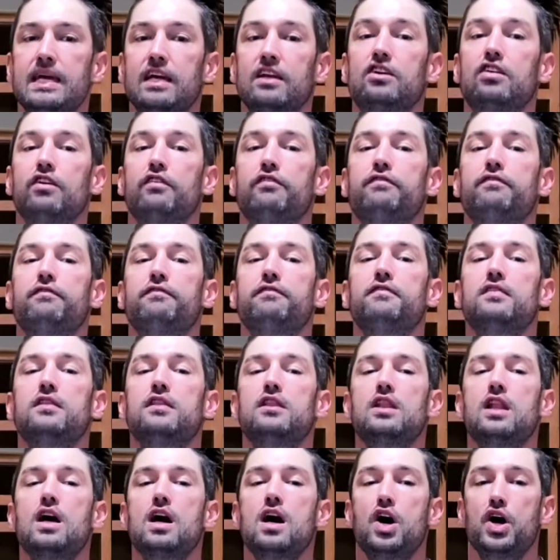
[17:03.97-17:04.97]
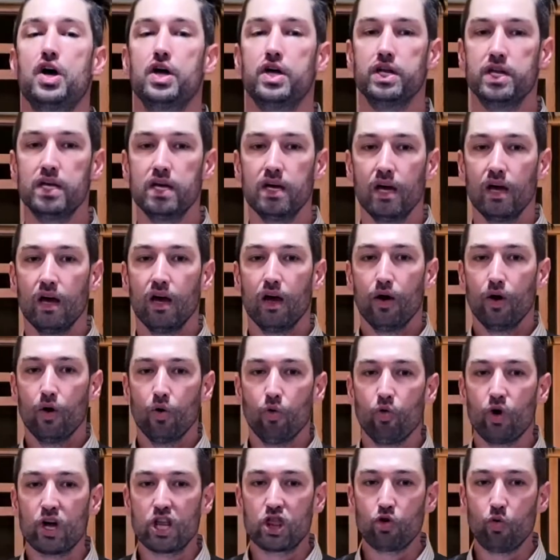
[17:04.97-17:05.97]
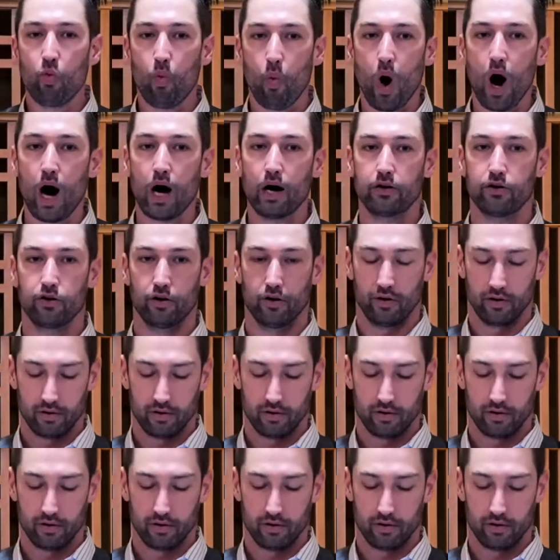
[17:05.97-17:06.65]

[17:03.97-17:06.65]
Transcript: to flood with water.